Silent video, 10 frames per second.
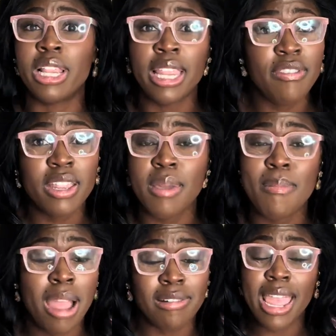living in
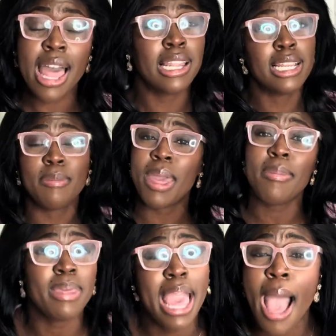my reality,
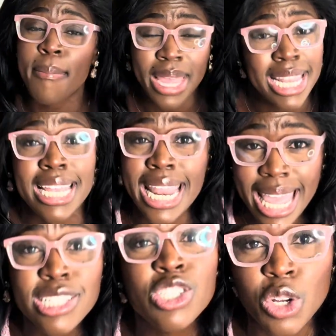baby, I'm in an
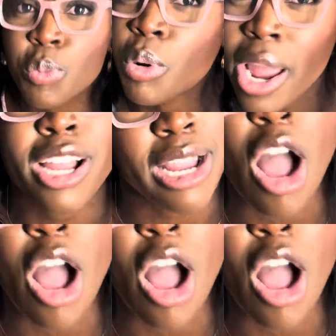answered prayer.